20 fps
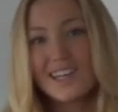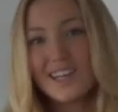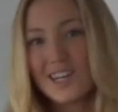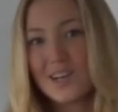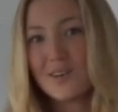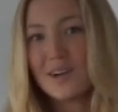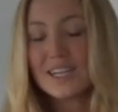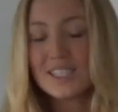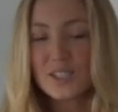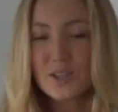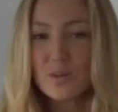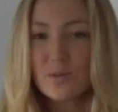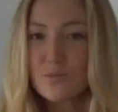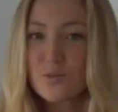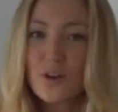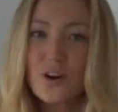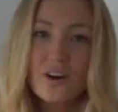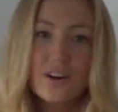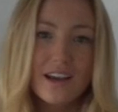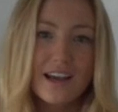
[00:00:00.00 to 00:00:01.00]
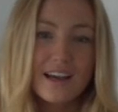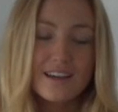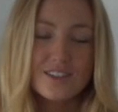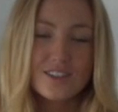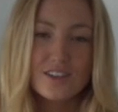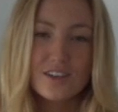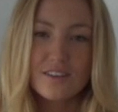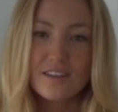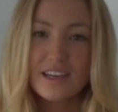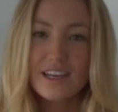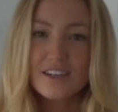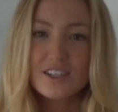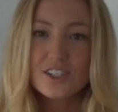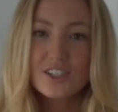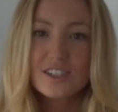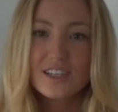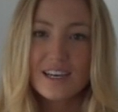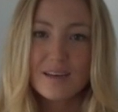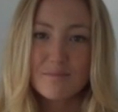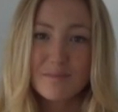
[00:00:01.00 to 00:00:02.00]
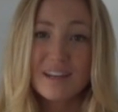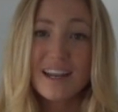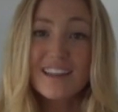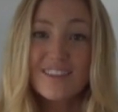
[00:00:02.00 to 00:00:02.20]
I don't broadcast on the internet,